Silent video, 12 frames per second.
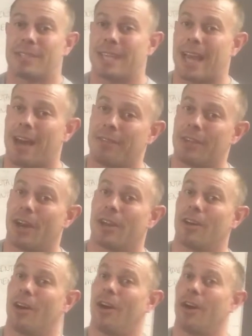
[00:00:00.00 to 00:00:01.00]
To
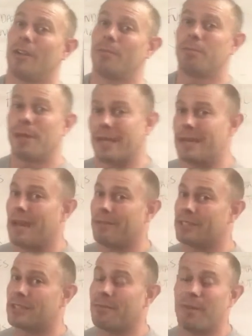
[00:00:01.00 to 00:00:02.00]
caveat on picking
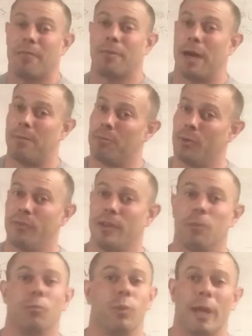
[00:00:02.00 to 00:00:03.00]
heavy stuff up and moving
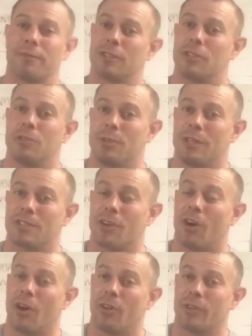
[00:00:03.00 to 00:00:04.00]
them, we have to do this
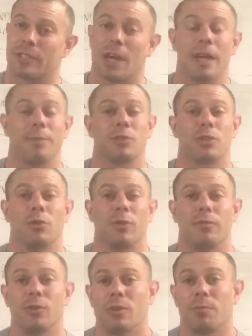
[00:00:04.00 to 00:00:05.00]
all the time. So
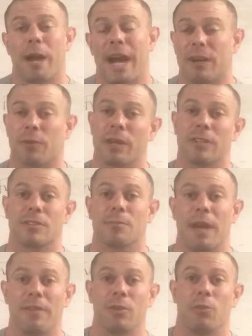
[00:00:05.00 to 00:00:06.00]
if you can pack around some
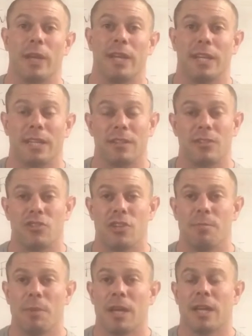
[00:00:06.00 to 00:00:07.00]
heavy weight in the
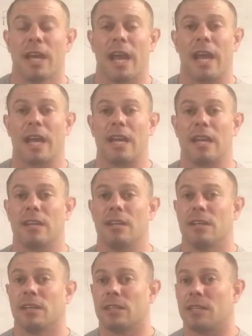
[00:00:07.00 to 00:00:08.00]
gym and
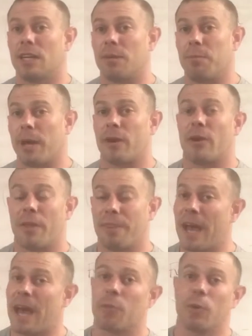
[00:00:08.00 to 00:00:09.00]
get better at
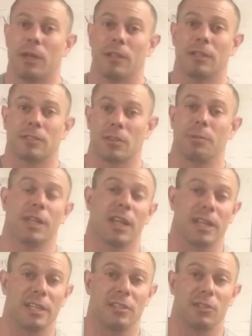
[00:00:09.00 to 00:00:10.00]
that, well, it's going to be a
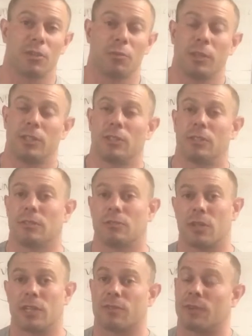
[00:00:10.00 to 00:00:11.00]
lot easier when you're
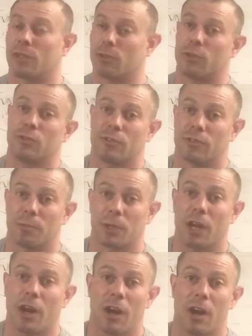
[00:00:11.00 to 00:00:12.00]
transferring groceries from the
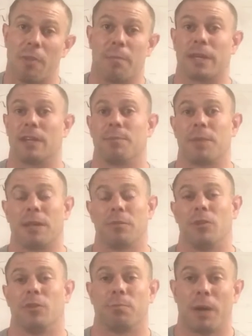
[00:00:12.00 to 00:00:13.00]
car, picking up that
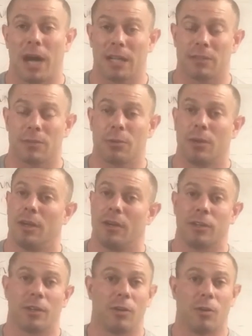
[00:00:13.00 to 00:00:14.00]
load of pot soil,
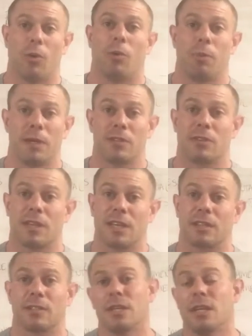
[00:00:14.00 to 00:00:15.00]
a whole bunch of
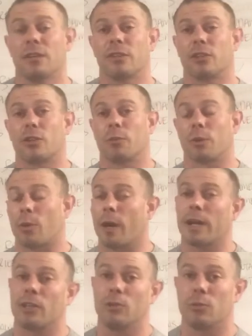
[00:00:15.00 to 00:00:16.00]
things that are going to
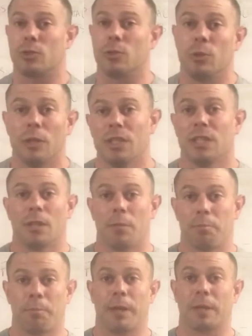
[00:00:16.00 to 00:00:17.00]
require you to
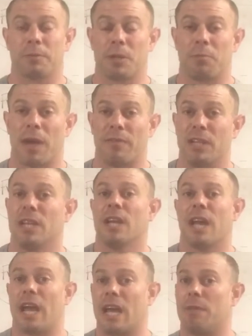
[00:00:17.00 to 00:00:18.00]
pick up something heavy
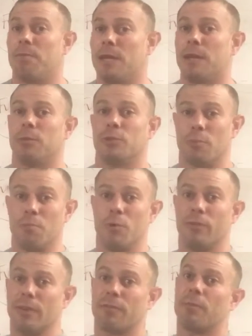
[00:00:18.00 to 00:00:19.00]
and be able to
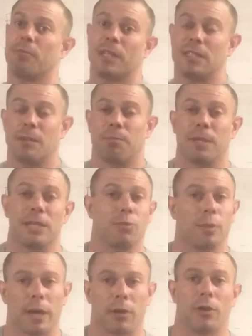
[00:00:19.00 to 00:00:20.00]
move it from place to place
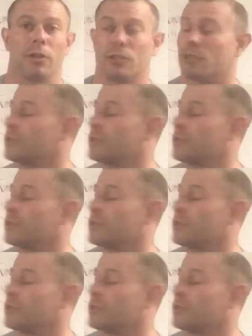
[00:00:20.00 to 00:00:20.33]
without hurting